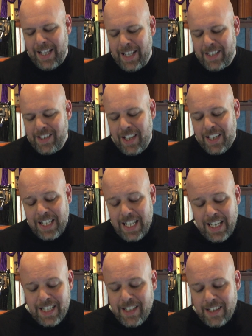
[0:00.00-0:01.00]
this
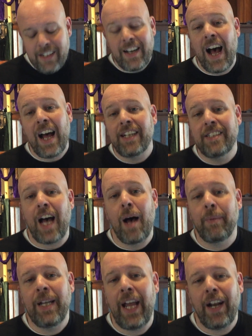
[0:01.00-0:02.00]
need not
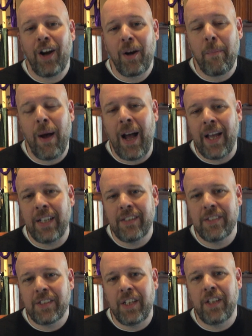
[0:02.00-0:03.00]
dominate our
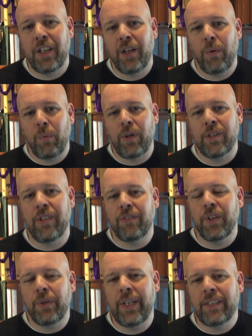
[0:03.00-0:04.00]
minds, in the words of
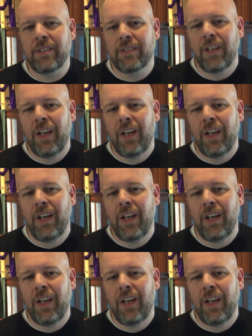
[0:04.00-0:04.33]
Lewis.